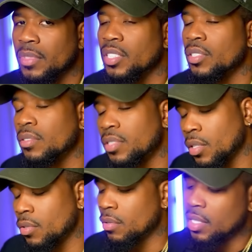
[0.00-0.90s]
Still
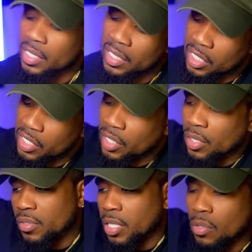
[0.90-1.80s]
tote,
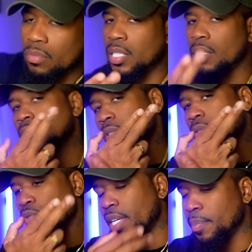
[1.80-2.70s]
tote
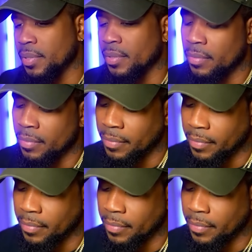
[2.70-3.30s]
the weapon.